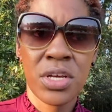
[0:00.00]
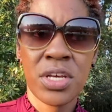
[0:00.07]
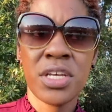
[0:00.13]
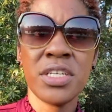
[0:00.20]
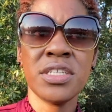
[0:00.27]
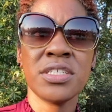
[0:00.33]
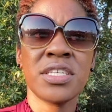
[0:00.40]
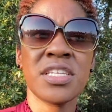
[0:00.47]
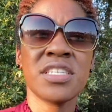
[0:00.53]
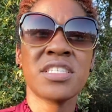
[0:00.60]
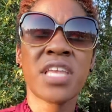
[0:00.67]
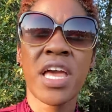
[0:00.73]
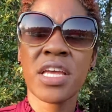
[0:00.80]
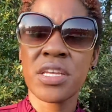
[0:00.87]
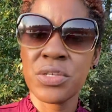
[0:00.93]
He's
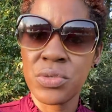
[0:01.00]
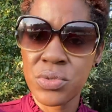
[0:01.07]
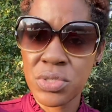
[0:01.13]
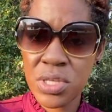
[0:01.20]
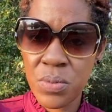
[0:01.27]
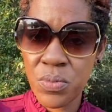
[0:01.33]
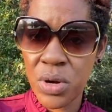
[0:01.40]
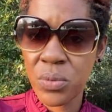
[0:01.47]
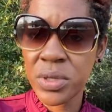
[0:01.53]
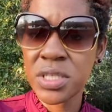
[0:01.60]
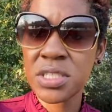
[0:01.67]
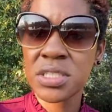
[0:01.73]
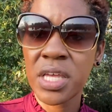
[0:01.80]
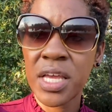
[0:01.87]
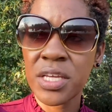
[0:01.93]
taking you somewhere. When
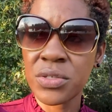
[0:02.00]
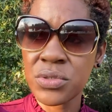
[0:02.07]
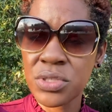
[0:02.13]
he's taking